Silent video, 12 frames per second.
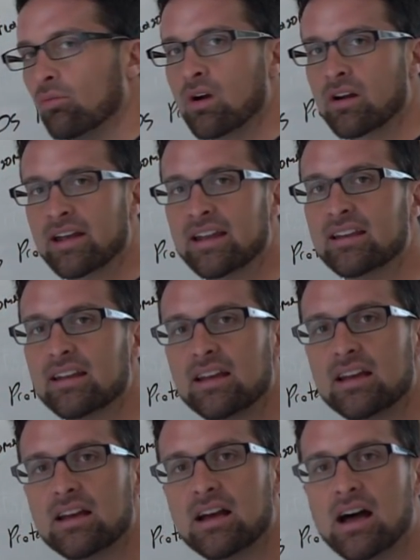where it,
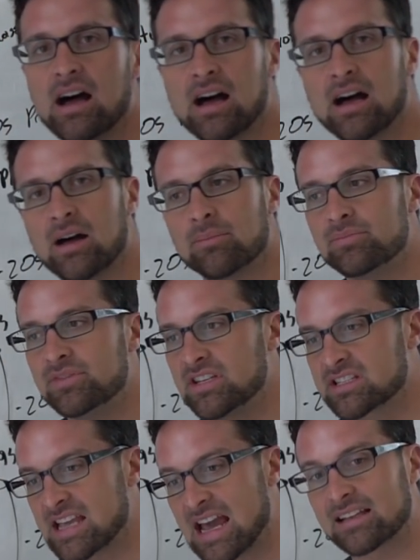uh,
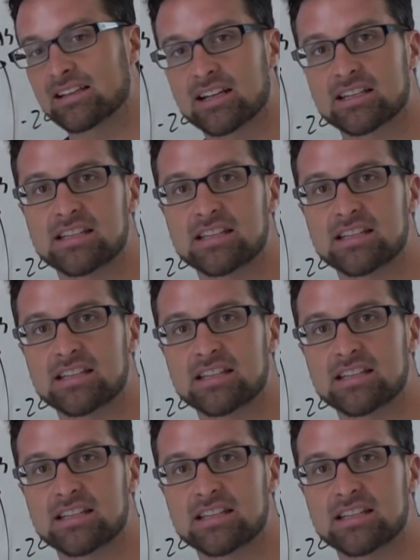these catalytic